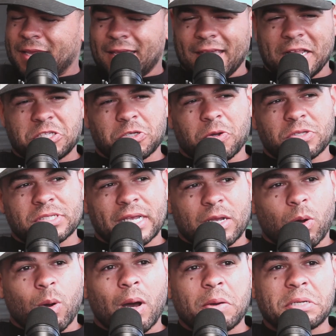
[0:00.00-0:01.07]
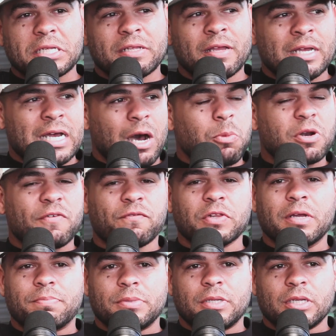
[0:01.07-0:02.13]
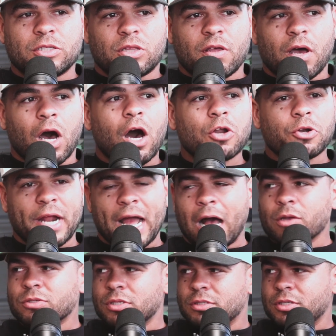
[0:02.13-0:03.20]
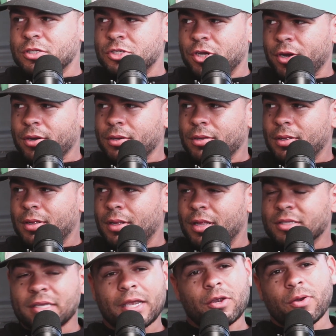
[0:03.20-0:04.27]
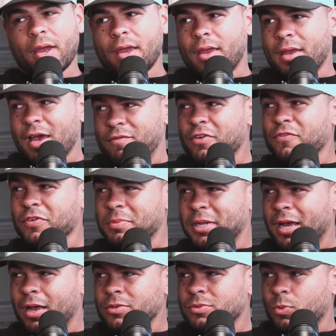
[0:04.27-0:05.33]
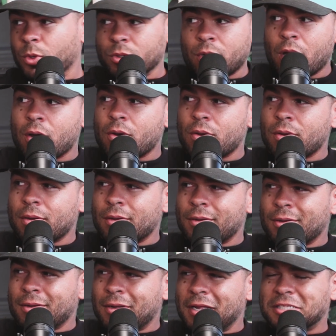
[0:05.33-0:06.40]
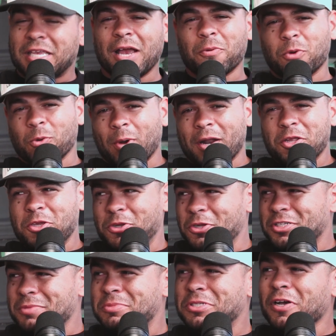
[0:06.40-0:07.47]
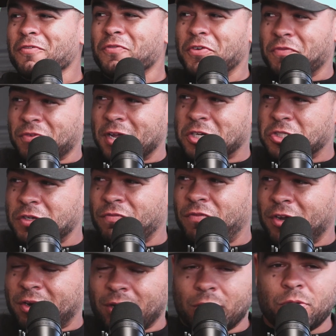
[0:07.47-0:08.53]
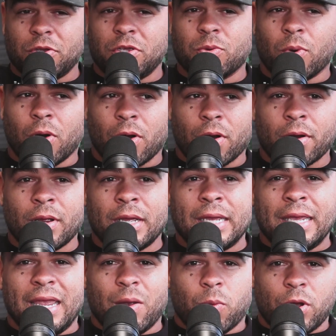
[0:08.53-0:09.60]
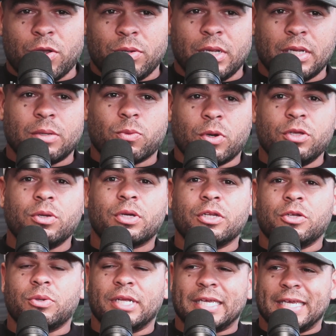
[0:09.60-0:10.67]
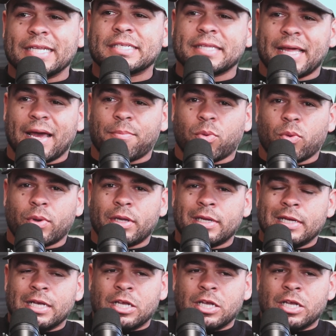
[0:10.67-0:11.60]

And so it's like, oh, I want to flip 100 houses this year. It's like, great. Have you ever flipped a house? Well, no. It's like, well, why don't you do some self-reflection, figure out who you are and what you need, what you could do to get to that point.